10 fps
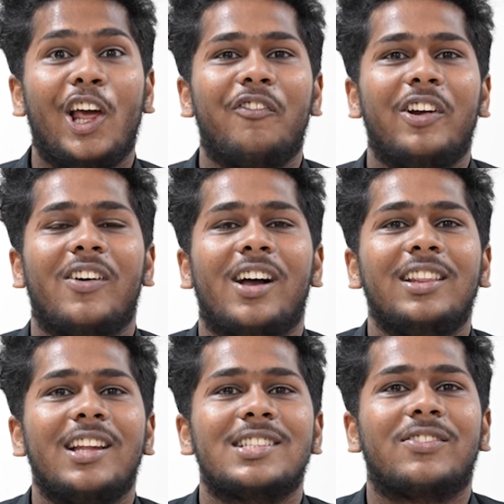Hello
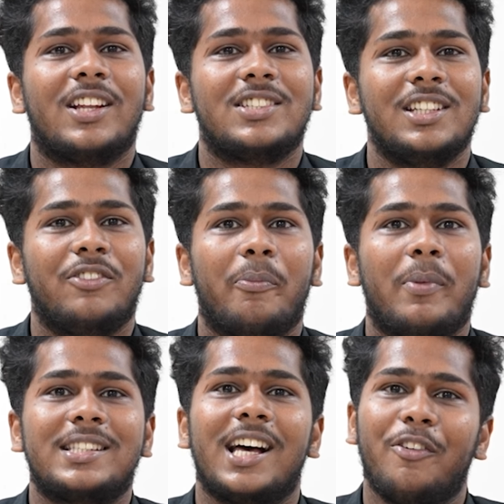everyone, this is Ranjith
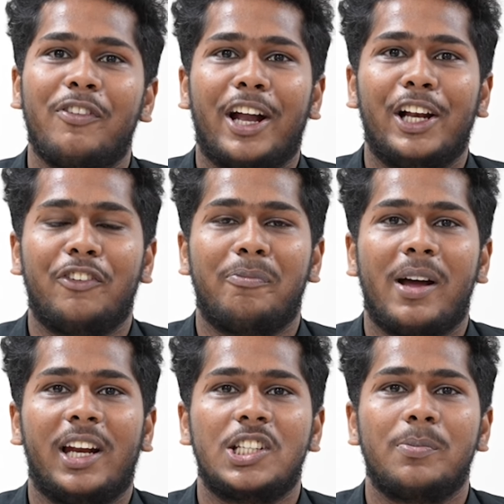from SRM Faculty of
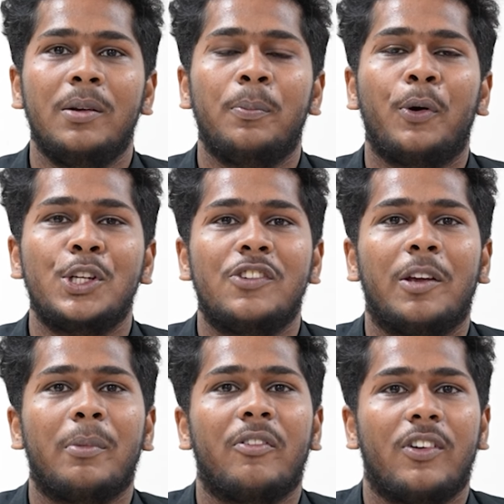Management,
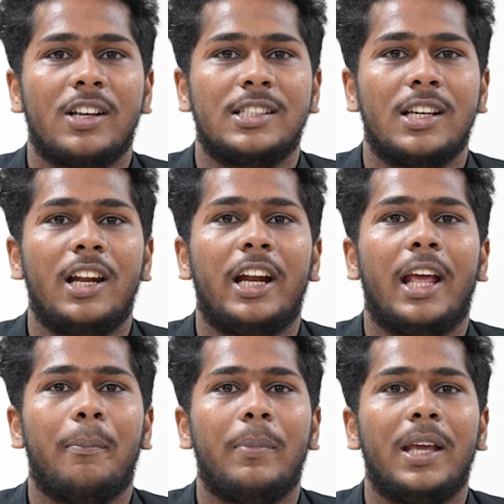pursuing my first year
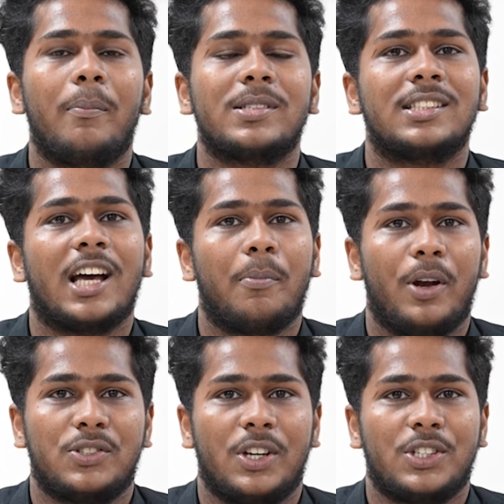in MBA Business
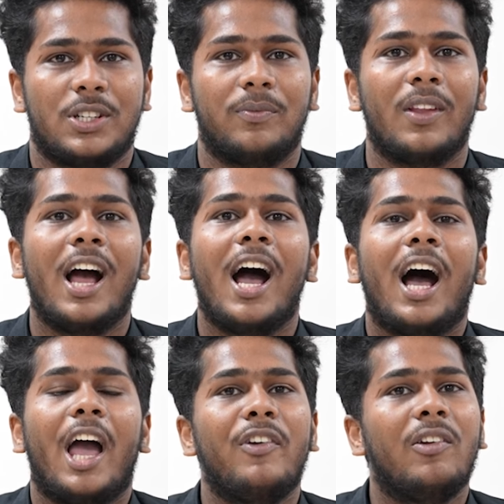Administration.
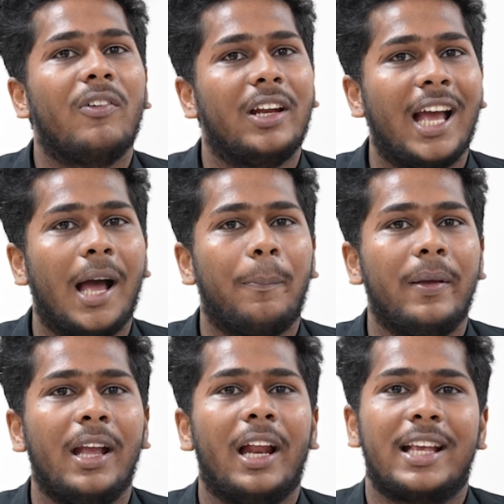I feel very
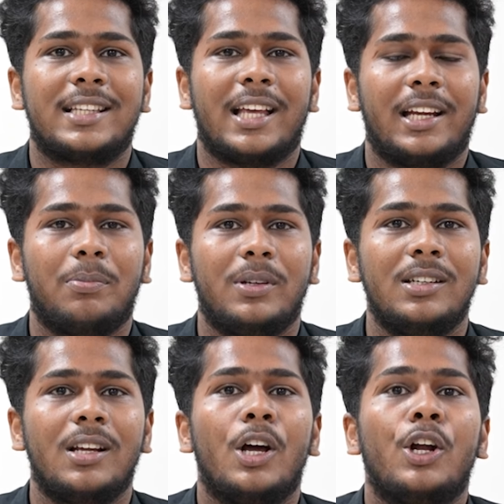happy and
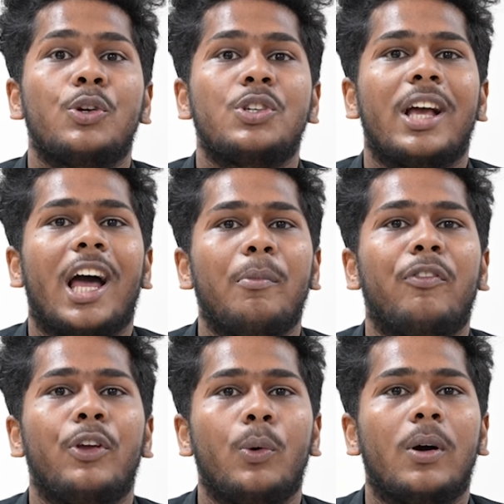excitement to share
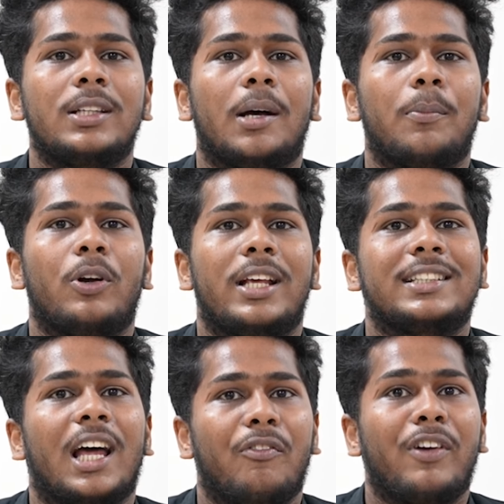my few words about
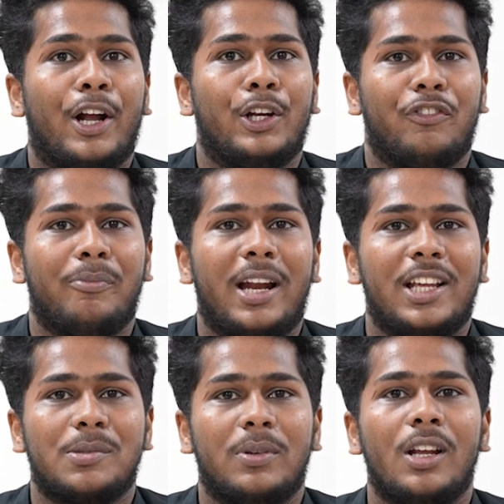SRM Faculty of
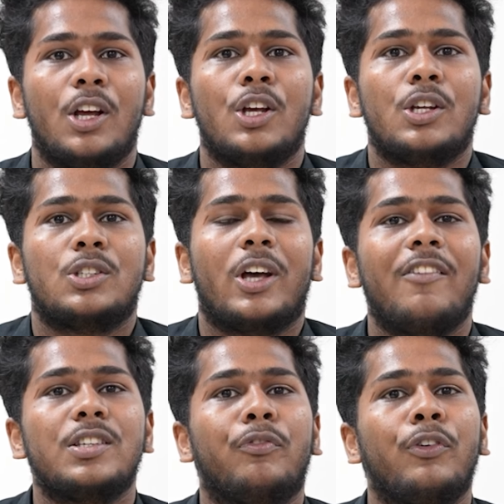Management. So I
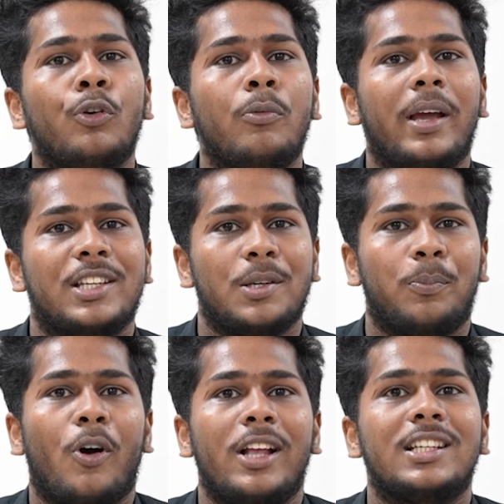have some few major
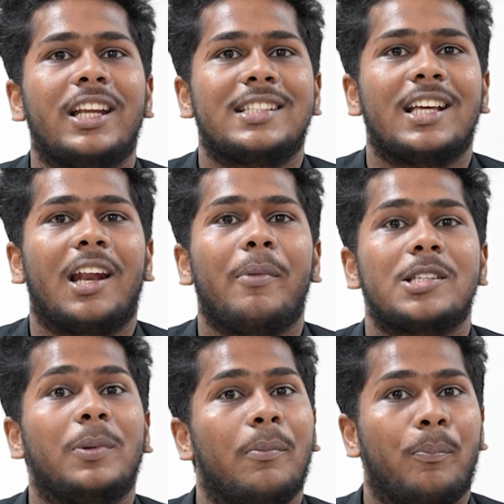points that SRM
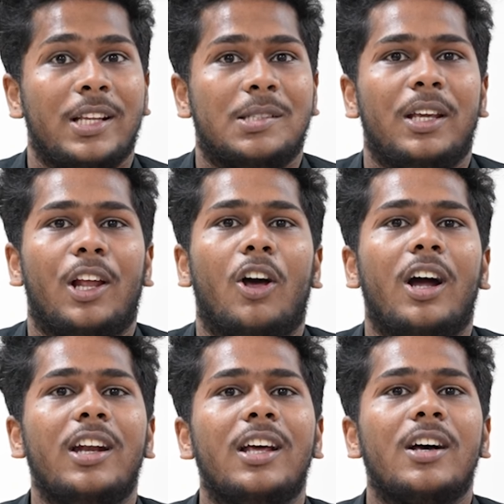has been impressed me a
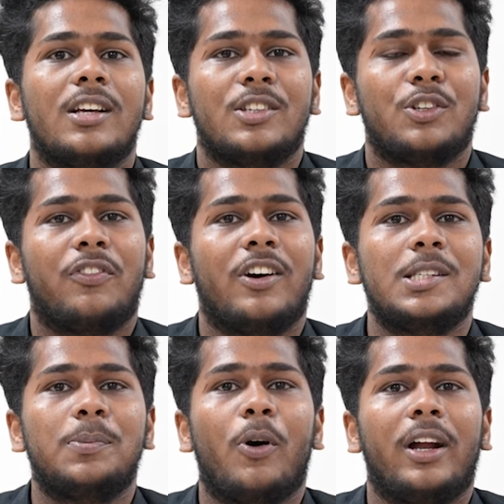lot. So
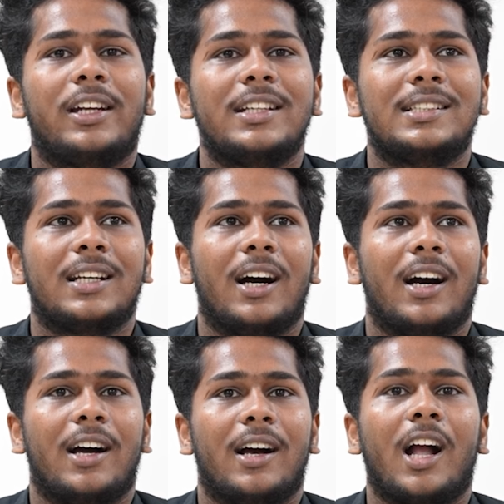first point is
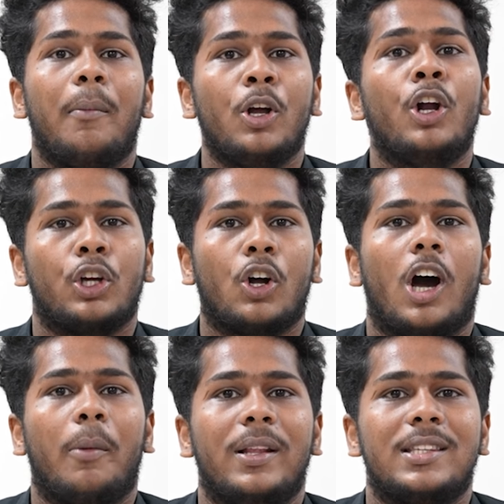coming on to
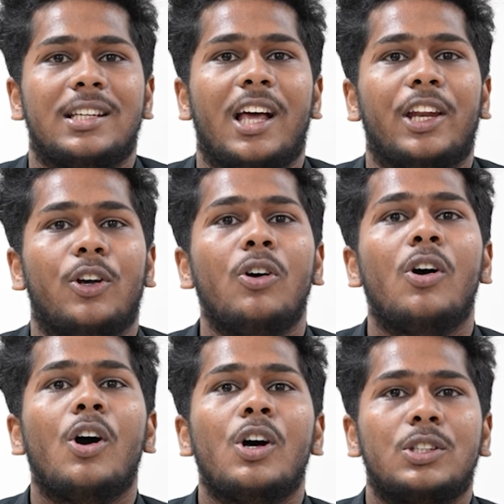corporate scenario.
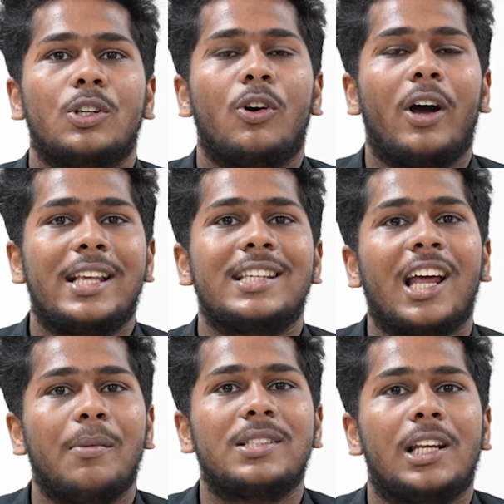So
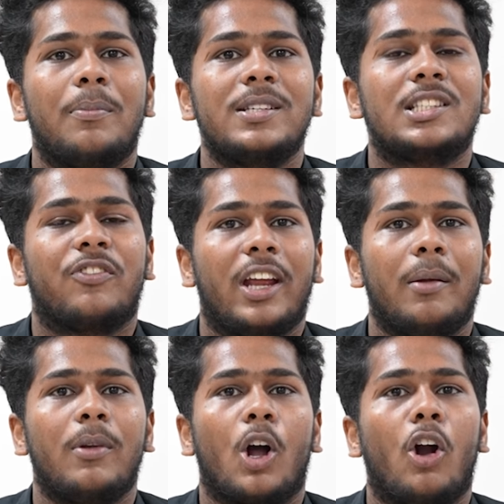SRM syllabus is
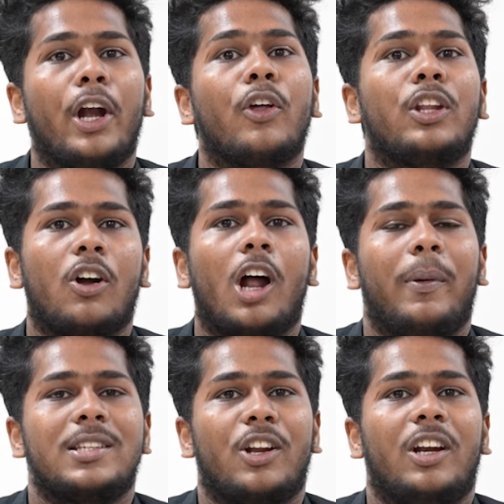framed according to the
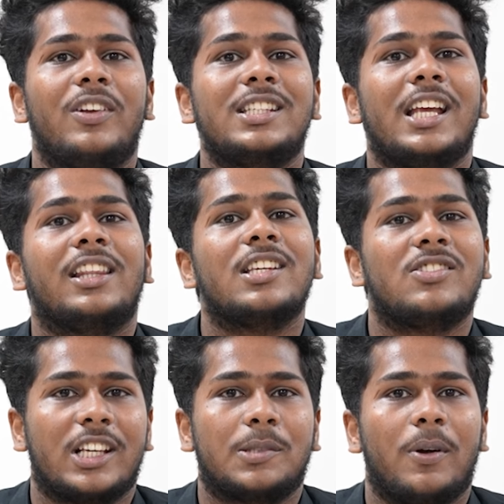corporate scenario in which
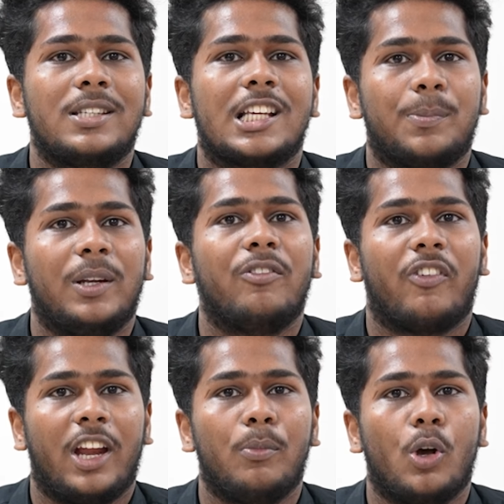industry experts has been
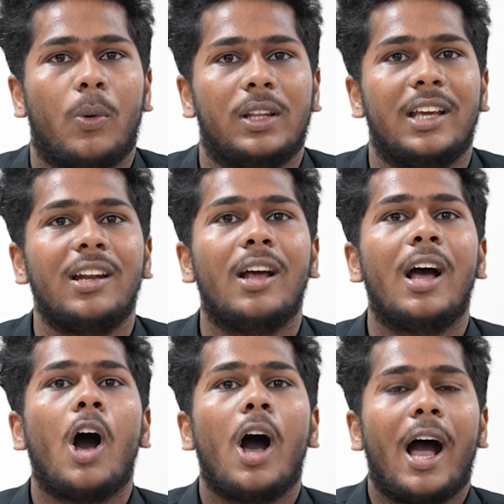framed over there.
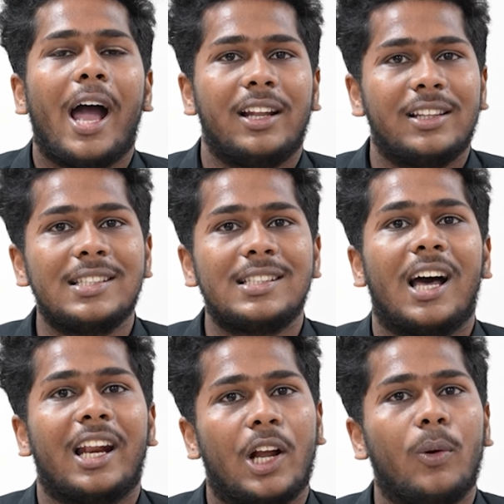And this
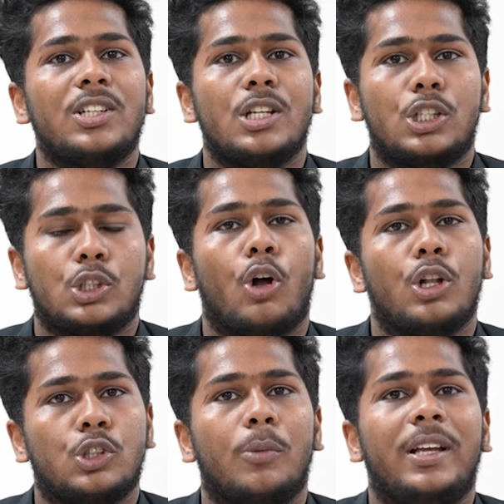our regulations has
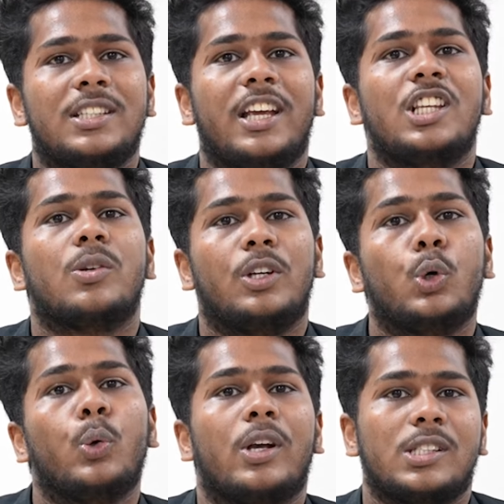also been changed
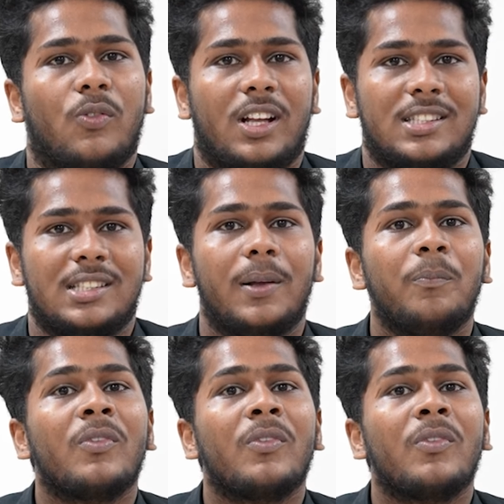in 2 years once.